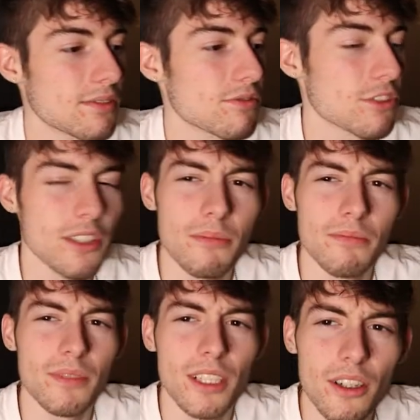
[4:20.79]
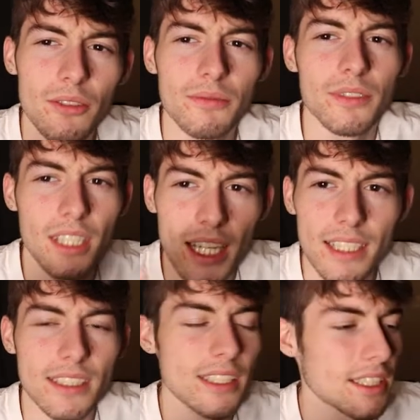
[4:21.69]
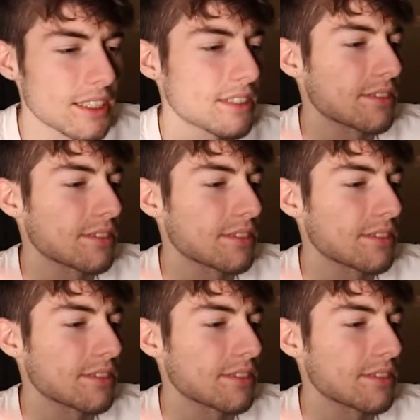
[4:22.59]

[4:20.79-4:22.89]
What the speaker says: for the, you know, classic